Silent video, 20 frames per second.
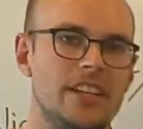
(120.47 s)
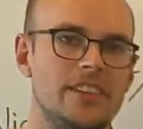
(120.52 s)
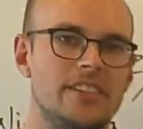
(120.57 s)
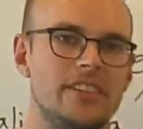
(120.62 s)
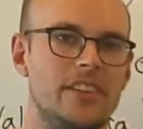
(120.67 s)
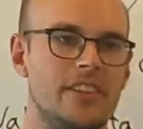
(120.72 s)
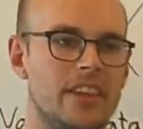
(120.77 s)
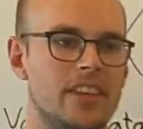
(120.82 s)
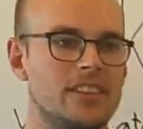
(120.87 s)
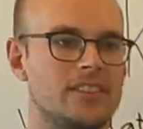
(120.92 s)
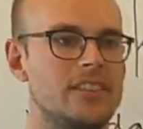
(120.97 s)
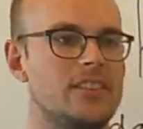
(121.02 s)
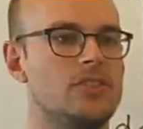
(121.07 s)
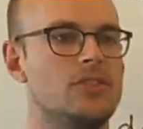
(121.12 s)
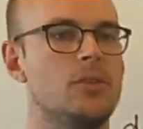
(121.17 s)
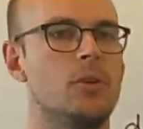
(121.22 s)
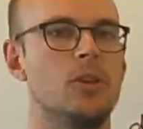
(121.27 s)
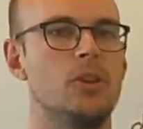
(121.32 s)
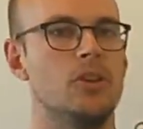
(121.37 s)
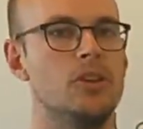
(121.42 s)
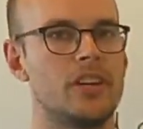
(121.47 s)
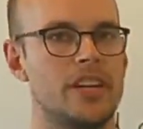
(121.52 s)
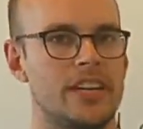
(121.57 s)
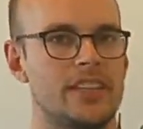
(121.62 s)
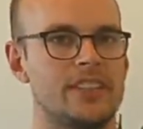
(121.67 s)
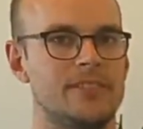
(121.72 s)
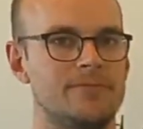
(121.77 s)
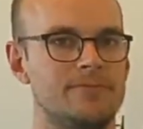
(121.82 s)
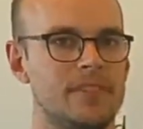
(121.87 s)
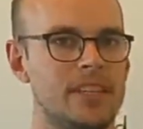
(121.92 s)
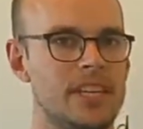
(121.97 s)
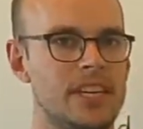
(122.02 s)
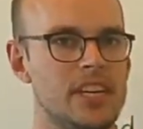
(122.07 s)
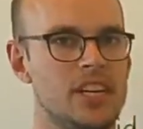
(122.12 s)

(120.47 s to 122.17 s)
and the things that you'll look at.